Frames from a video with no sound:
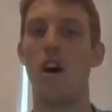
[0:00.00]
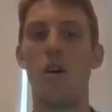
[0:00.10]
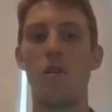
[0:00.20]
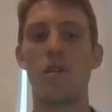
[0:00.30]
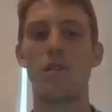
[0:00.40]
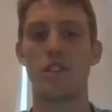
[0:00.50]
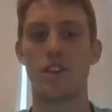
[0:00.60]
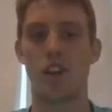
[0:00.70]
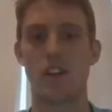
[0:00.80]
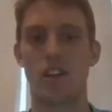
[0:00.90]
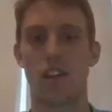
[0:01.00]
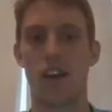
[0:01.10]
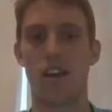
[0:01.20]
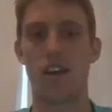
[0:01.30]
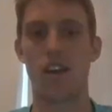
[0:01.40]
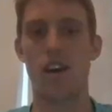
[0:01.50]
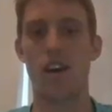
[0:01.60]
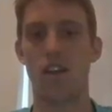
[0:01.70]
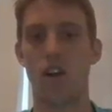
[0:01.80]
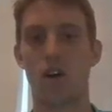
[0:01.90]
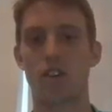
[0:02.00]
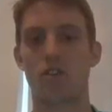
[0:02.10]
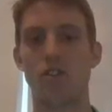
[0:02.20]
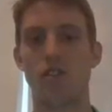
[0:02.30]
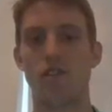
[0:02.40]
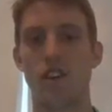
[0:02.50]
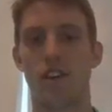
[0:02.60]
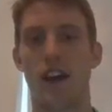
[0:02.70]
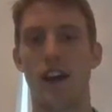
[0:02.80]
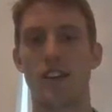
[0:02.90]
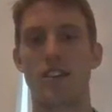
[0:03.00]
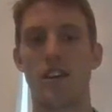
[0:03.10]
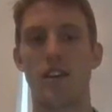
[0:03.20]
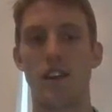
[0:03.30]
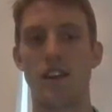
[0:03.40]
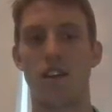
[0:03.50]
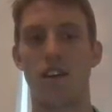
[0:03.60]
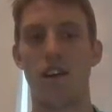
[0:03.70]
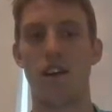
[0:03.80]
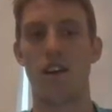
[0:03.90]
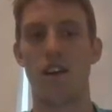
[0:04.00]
low, suggesting that the low excretion of uric acid in the urine